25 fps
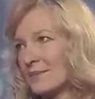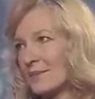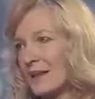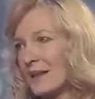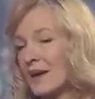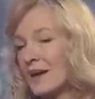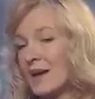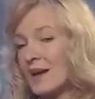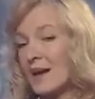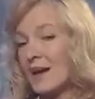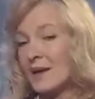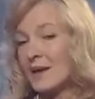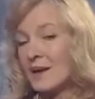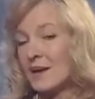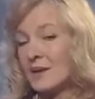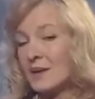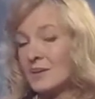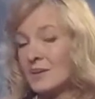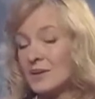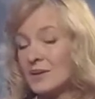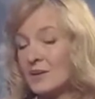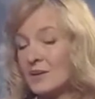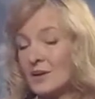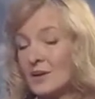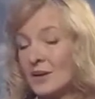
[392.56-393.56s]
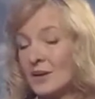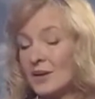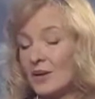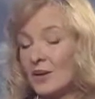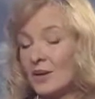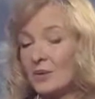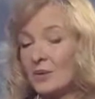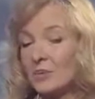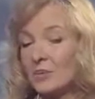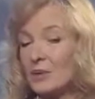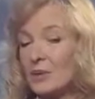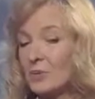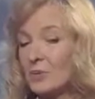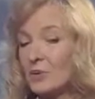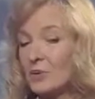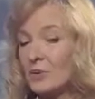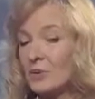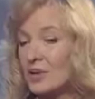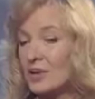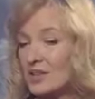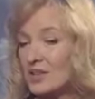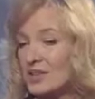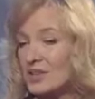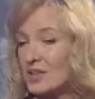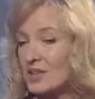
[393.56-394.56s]
I mean, people
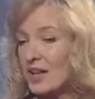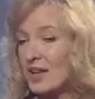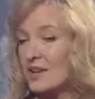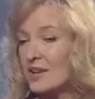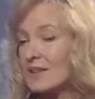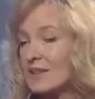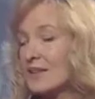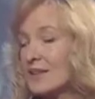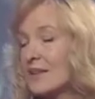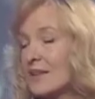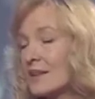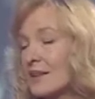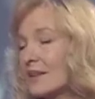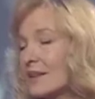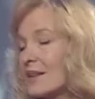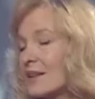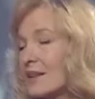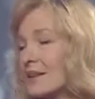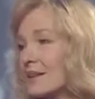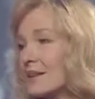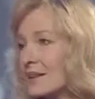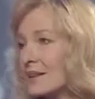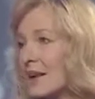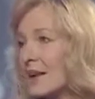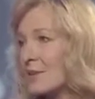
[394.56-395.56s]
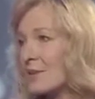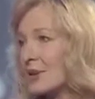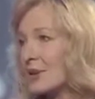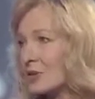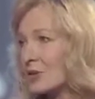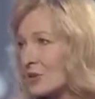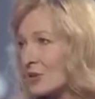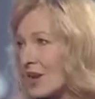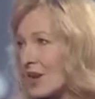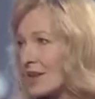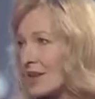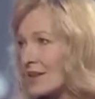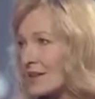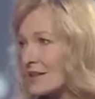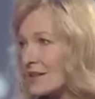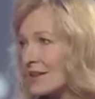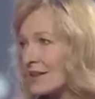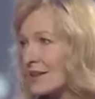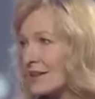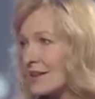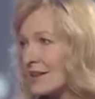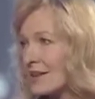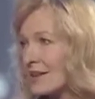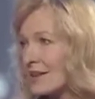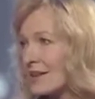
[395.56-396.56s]
criticize the Islamic dress,
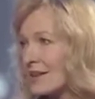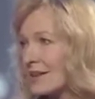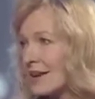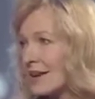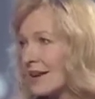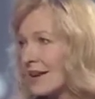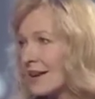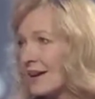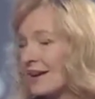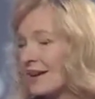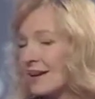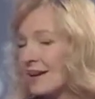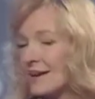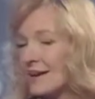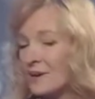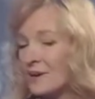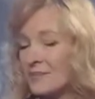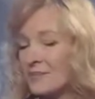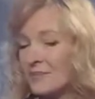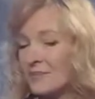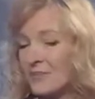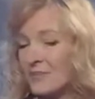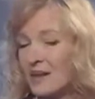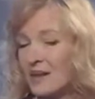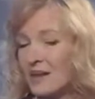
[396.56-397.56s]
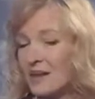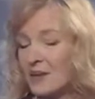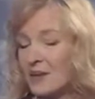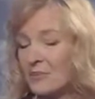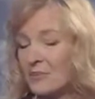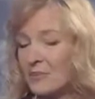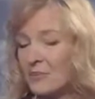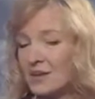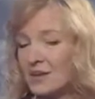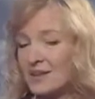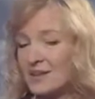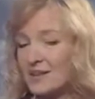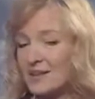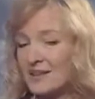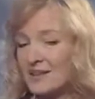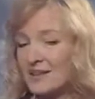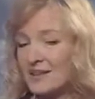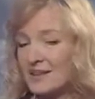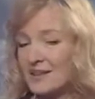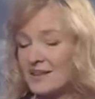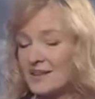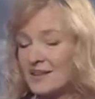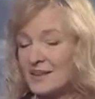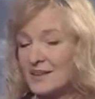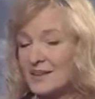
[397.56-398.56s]
but
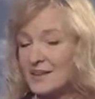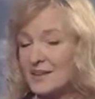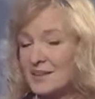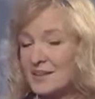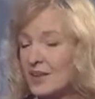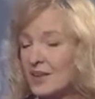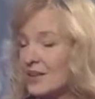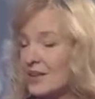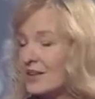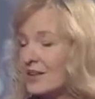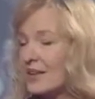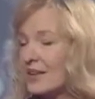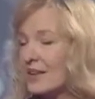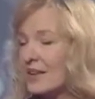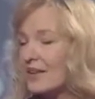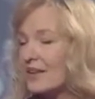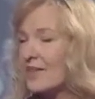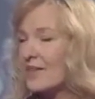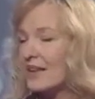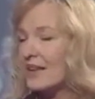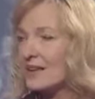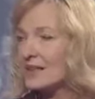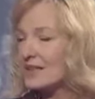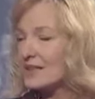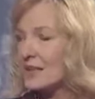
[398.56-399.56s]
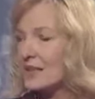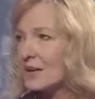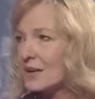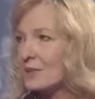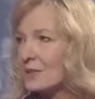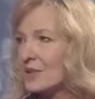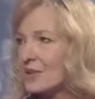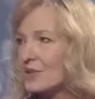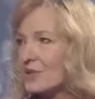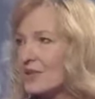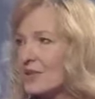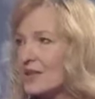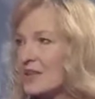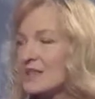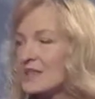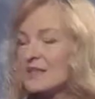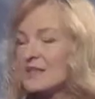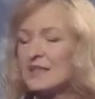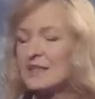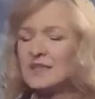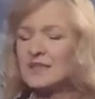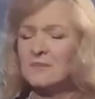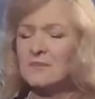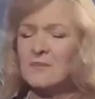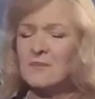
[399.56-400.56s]
certainly the Islamic dress
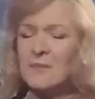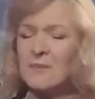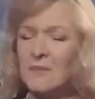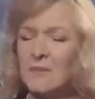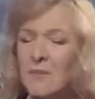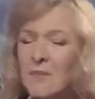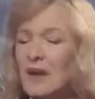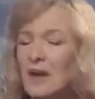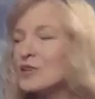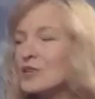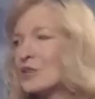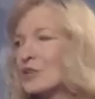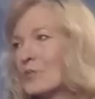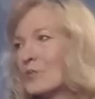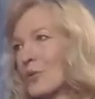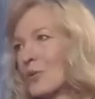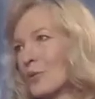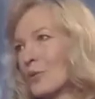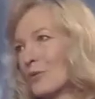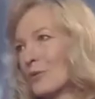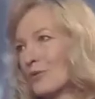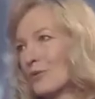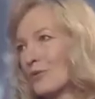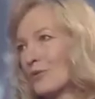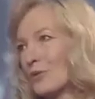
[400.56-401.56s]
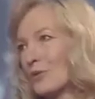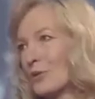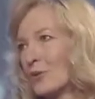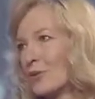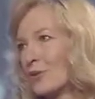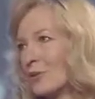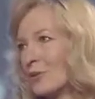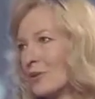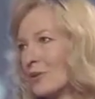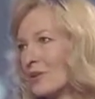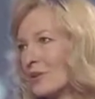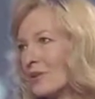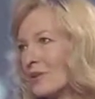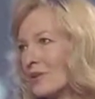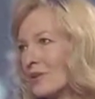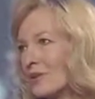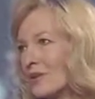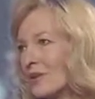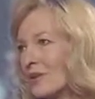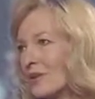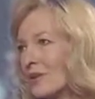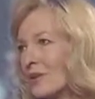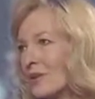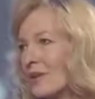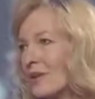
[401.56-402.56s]
does much more for a woman
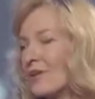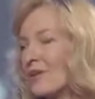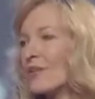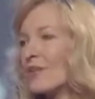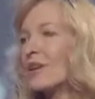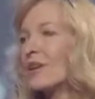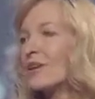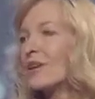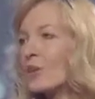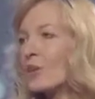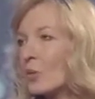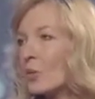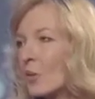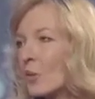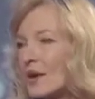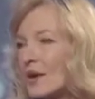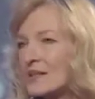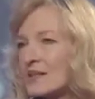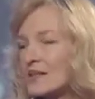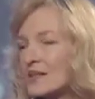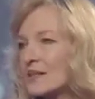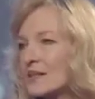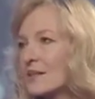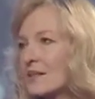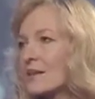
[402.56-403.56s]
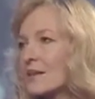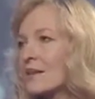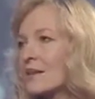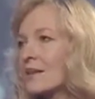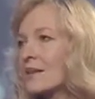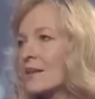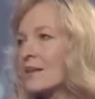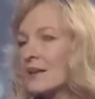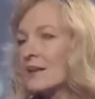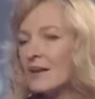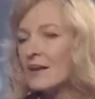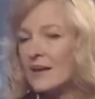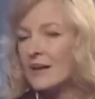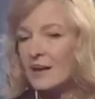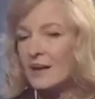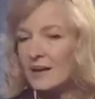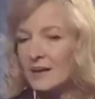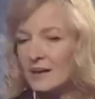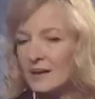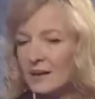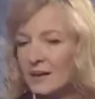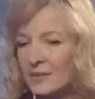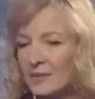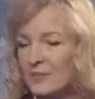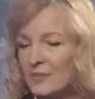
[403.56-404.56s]
than the Western
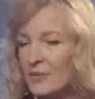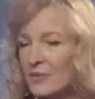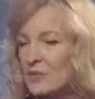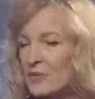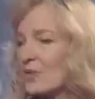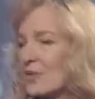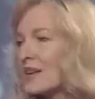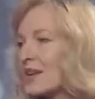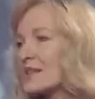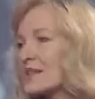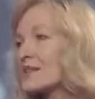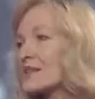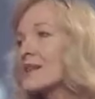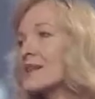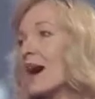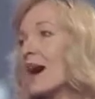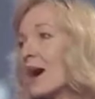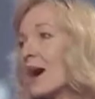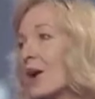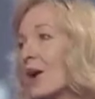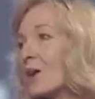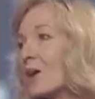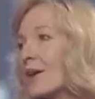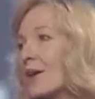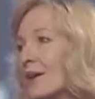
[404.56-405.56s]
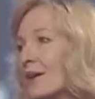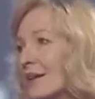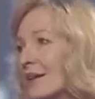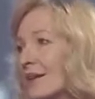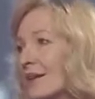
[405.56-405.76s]
dress now.